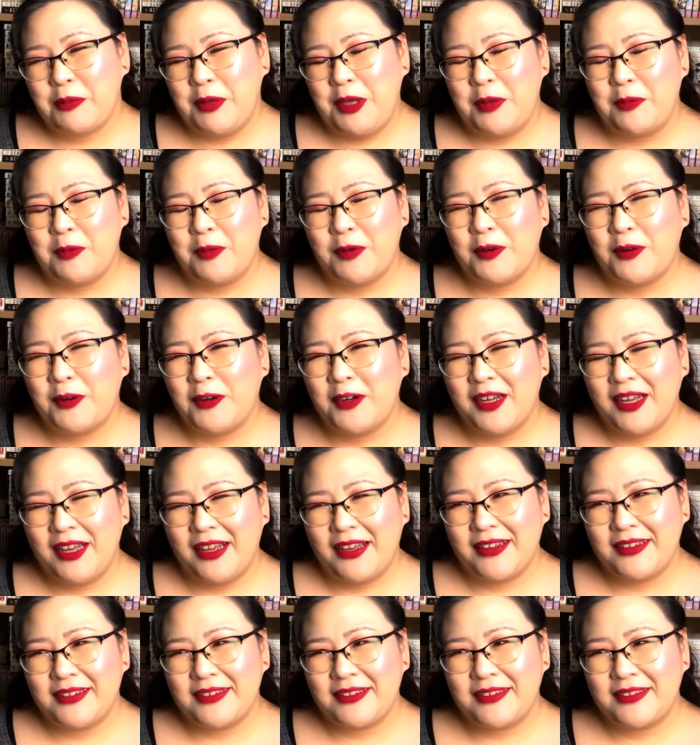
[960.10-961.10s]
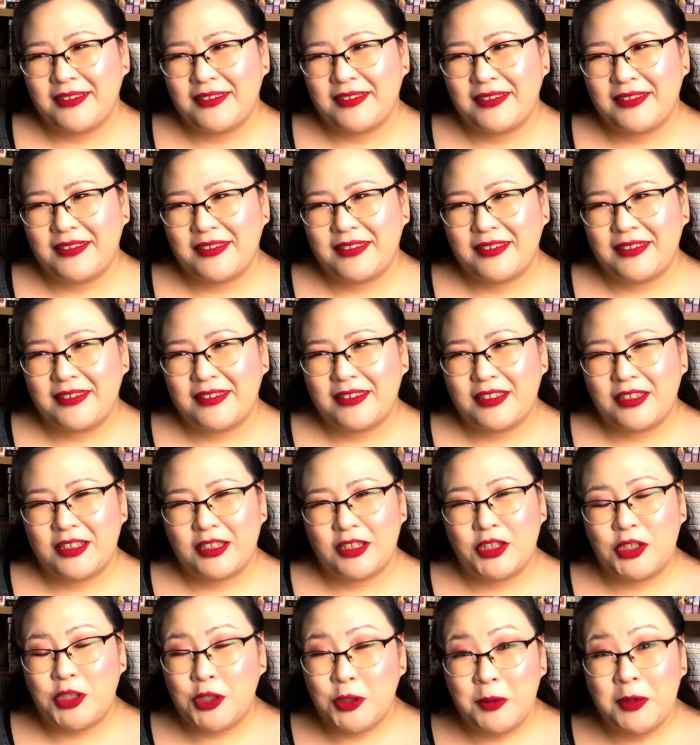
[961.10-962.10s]
people, and
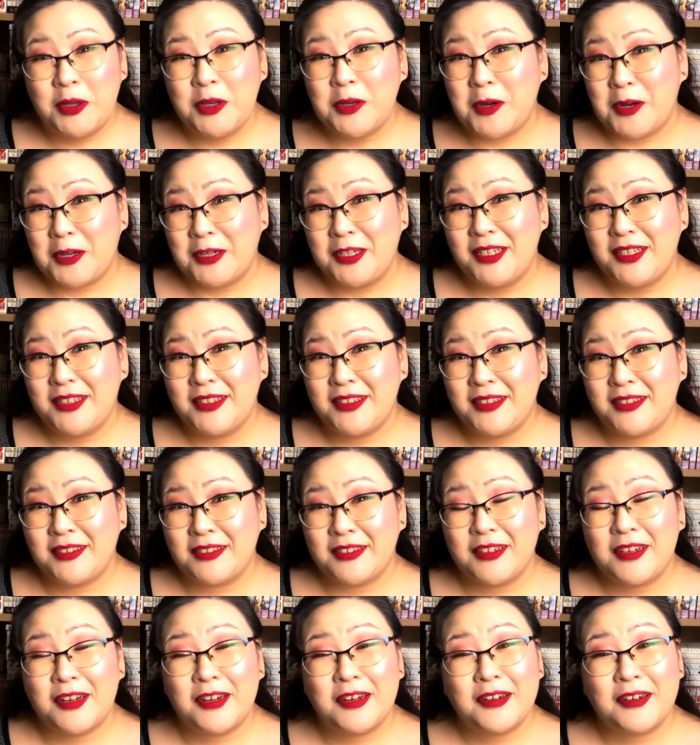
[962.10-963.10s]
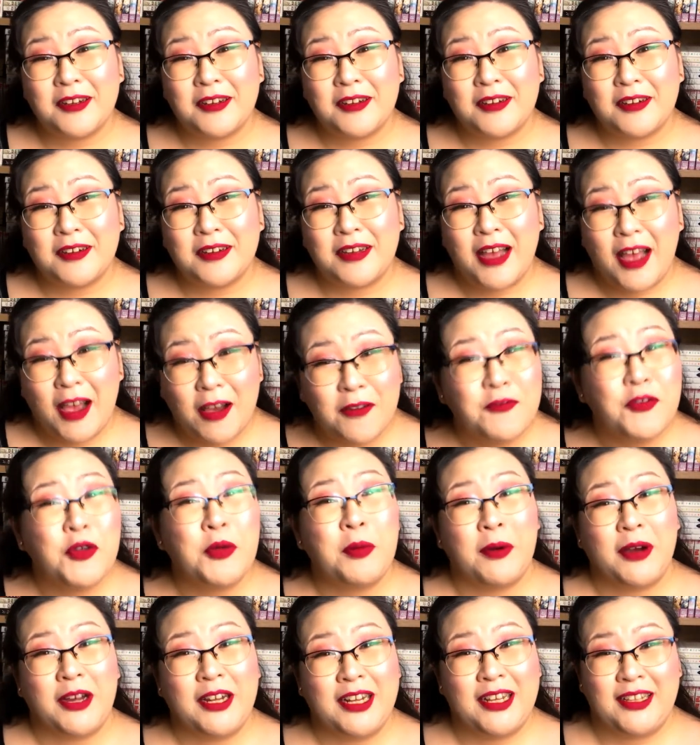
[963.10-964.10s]
to be honest,
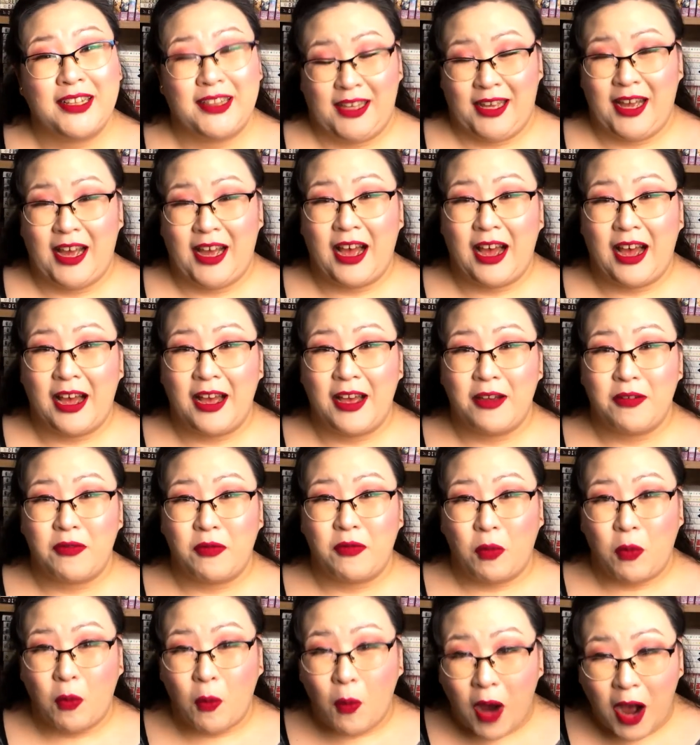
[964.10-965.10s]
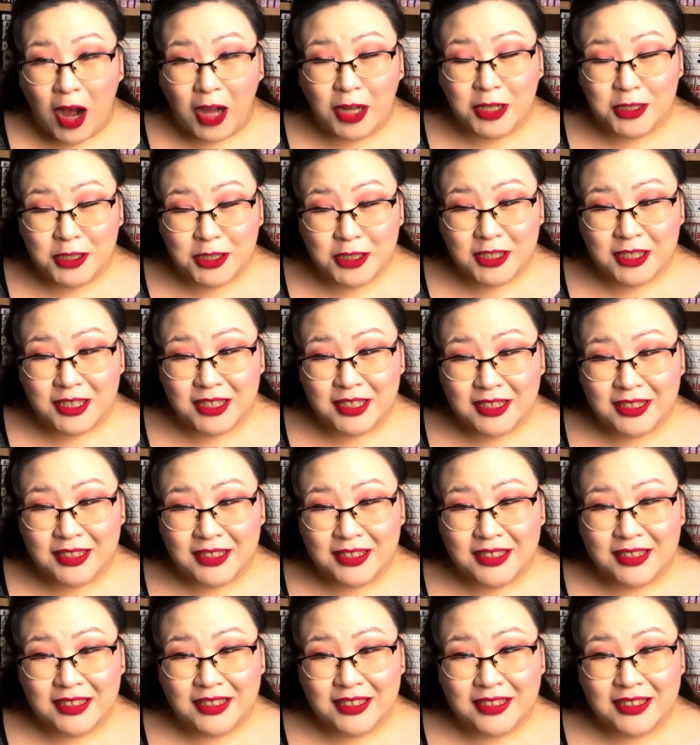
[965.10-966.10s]
everybody that I've watched,
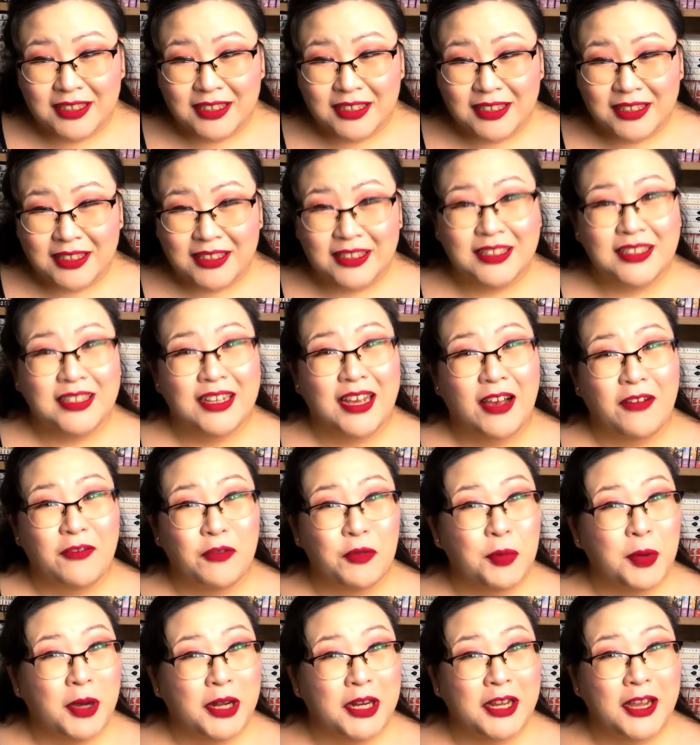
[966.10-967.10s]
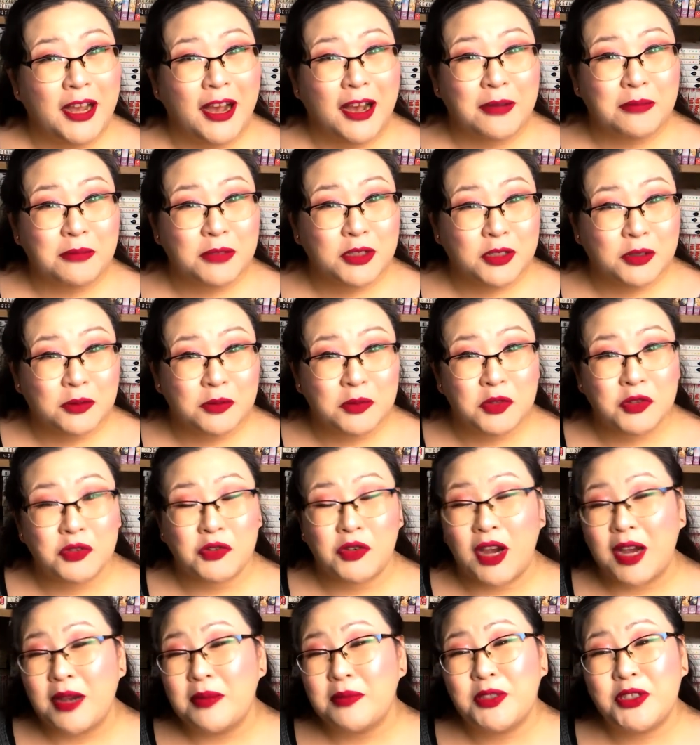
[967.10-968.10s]
everybody I'm
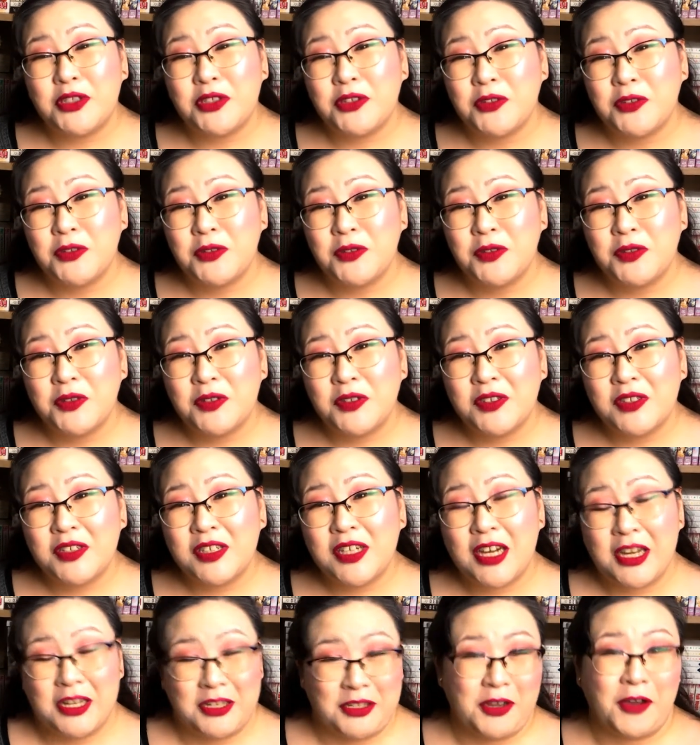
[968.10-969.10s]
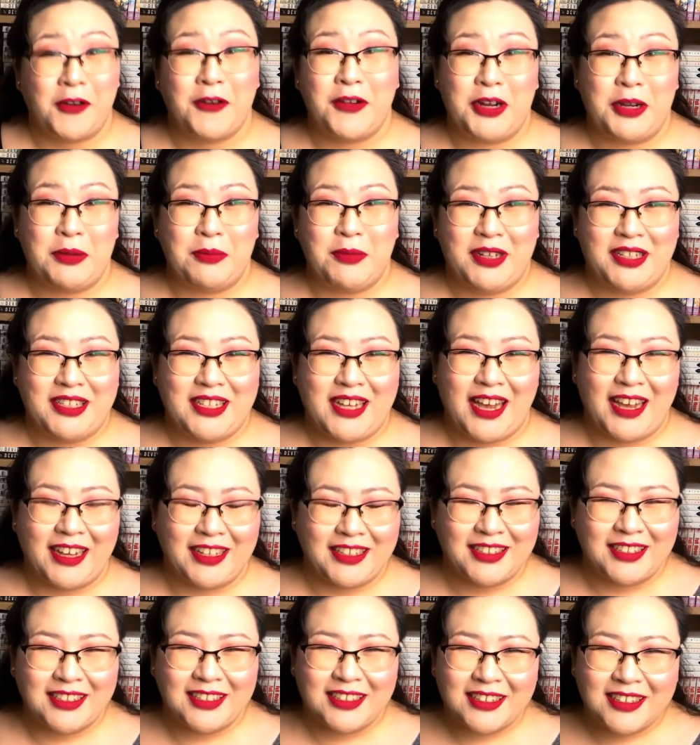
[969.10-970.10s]
subscribed to, has already been
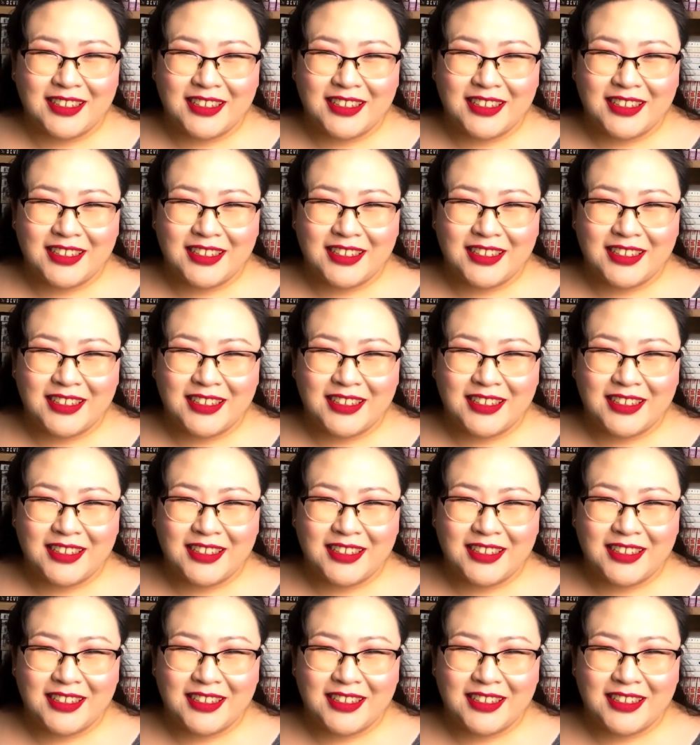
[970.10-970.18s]
tagged